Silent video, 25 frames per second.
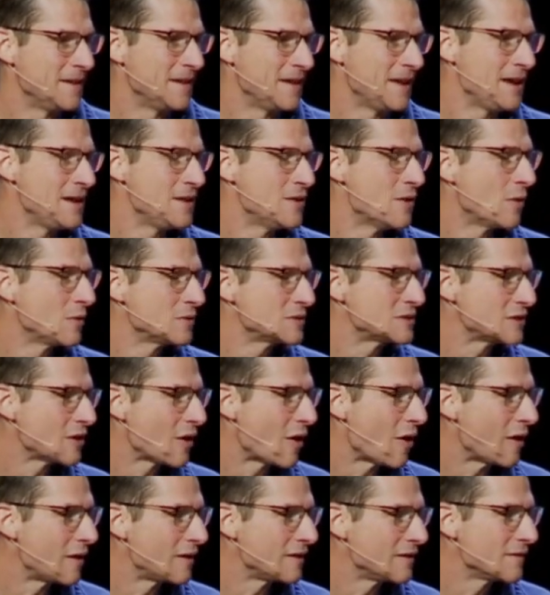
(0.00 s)
he knows the
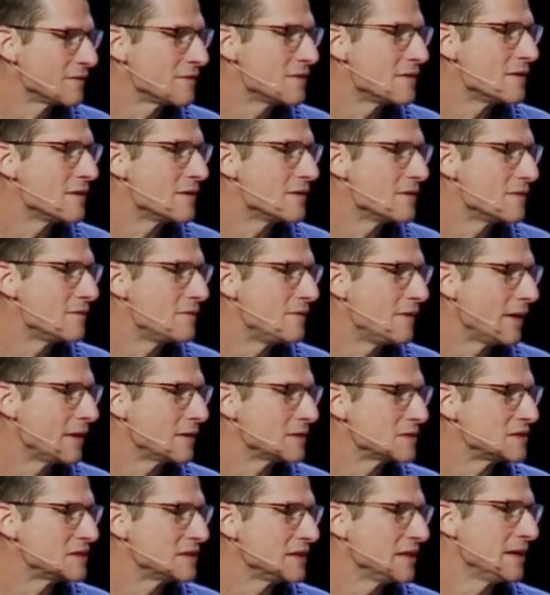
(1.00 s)
heart of the, the
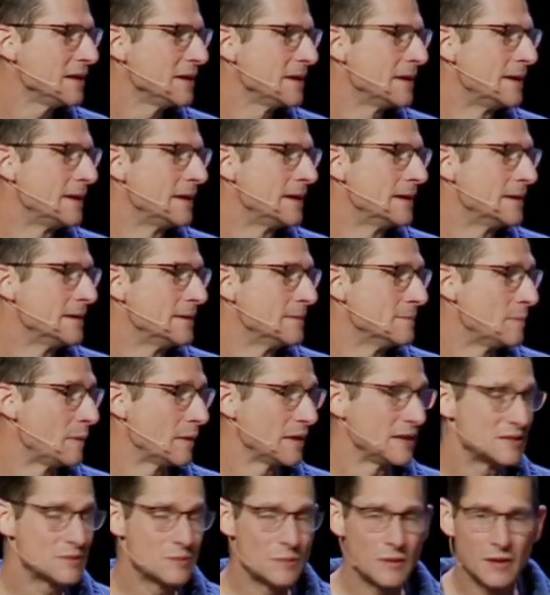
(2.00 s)
Pharisee, but
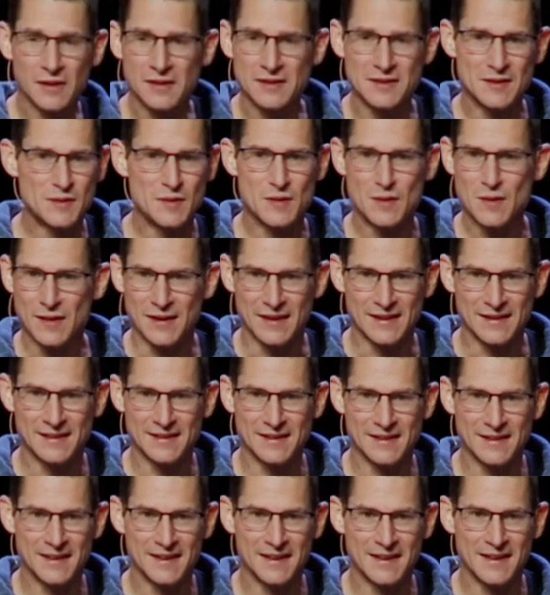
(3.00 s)
he's willing to do it.
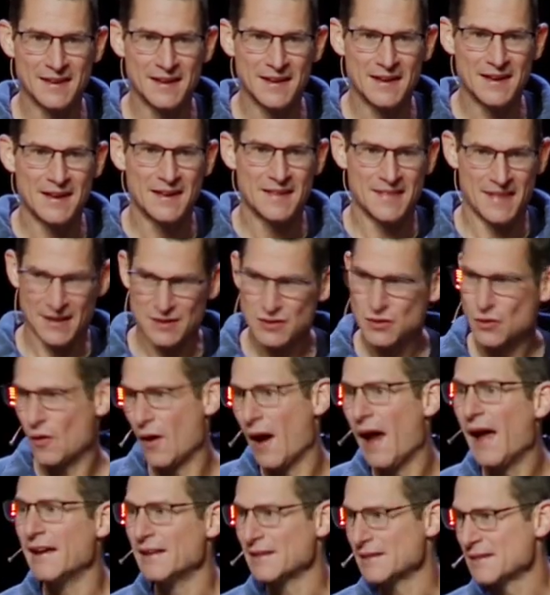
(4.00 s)
That's
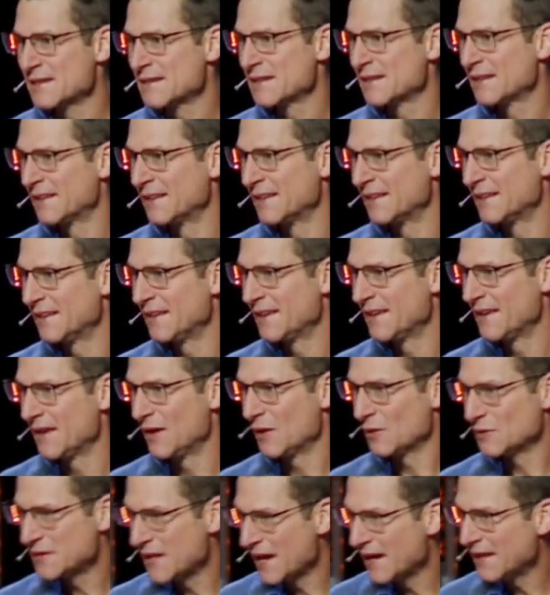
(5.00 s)
Christ.
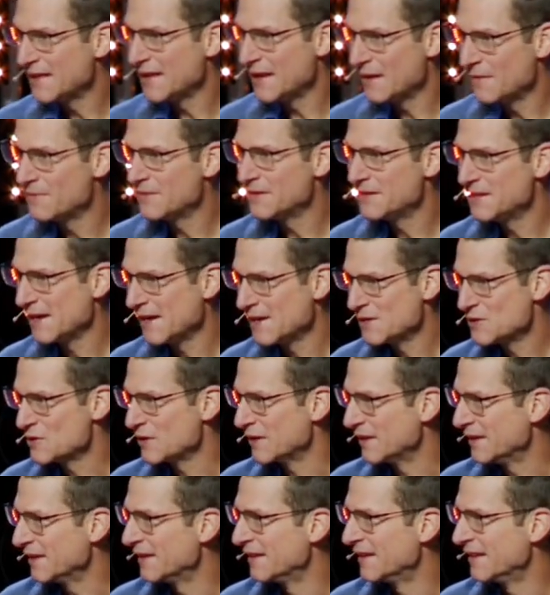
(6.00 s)
He'll take the invitation.
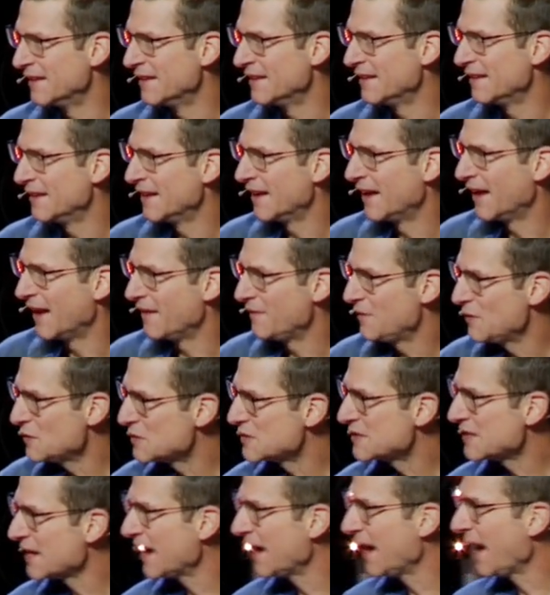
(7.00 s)
If you
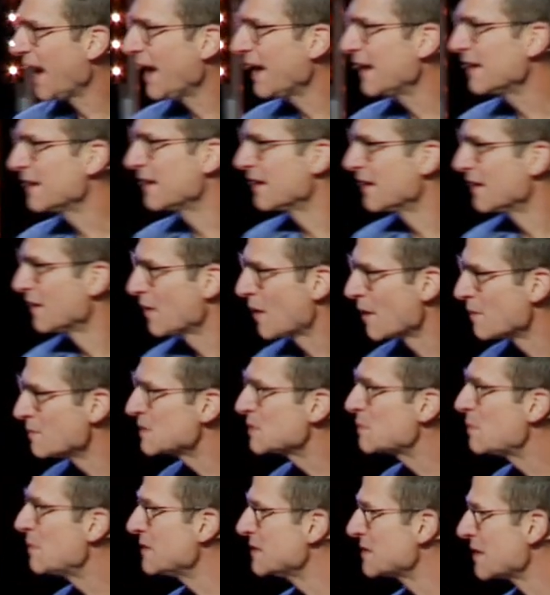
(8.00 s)
say, hey, come
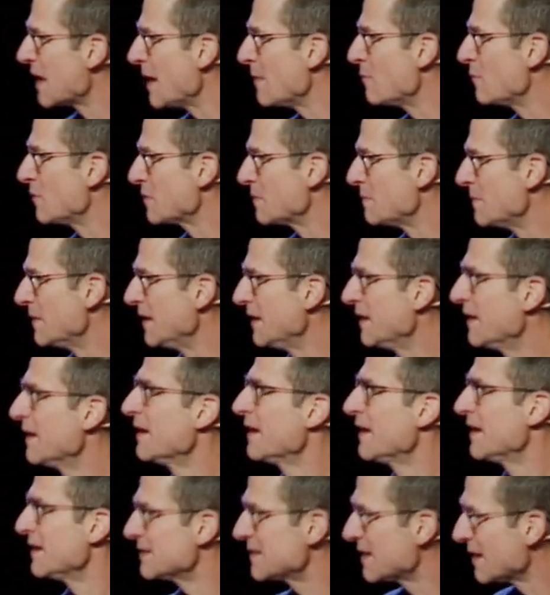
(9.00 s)
spend time with me,
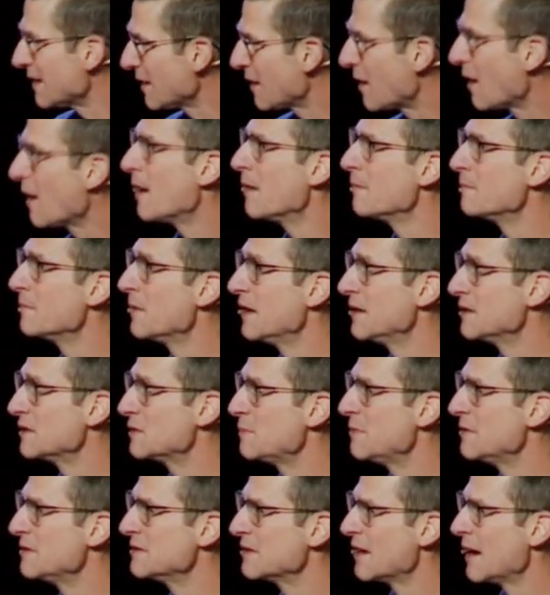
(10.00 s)
he's going to come and
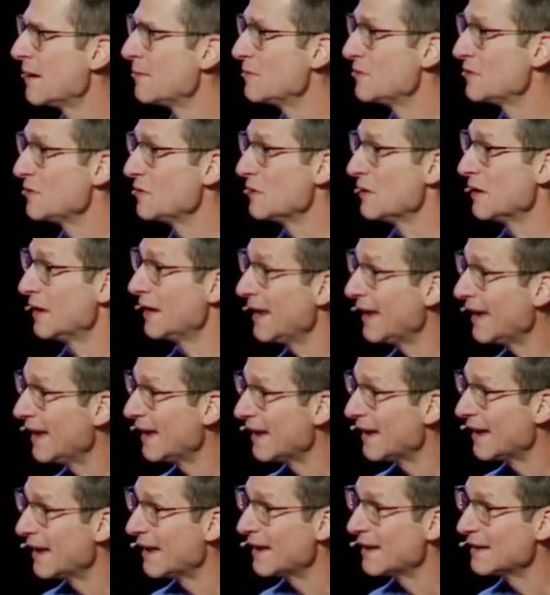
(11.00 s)
spend time with you. And at
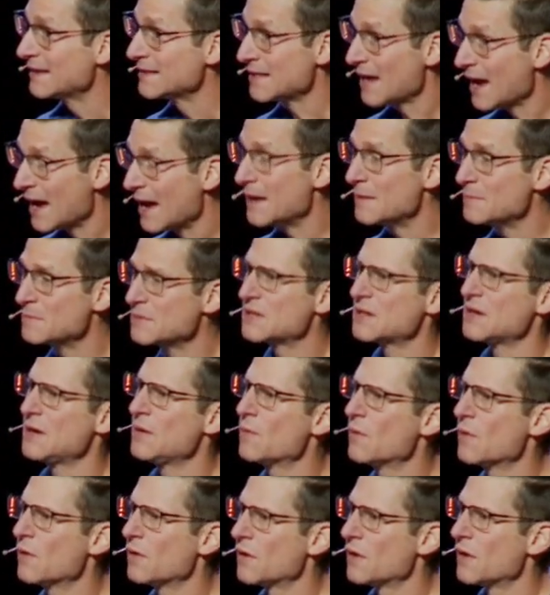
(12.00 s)
times, he
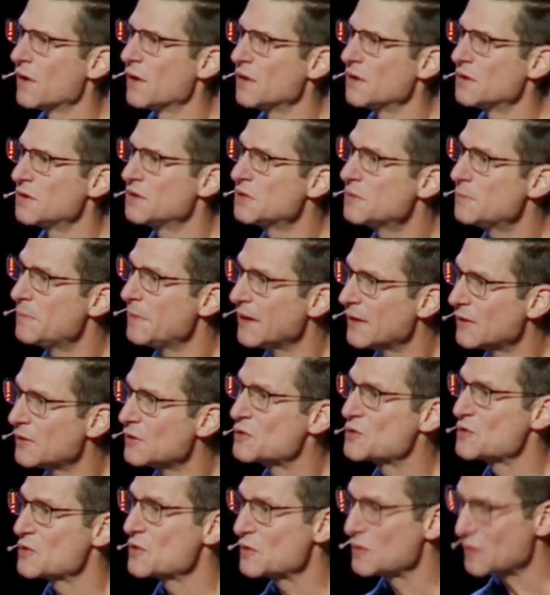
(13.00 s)
will speak the
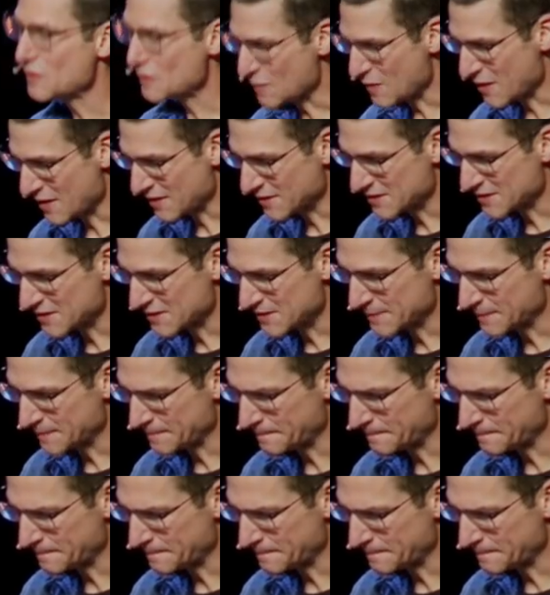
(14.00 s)
truth to us.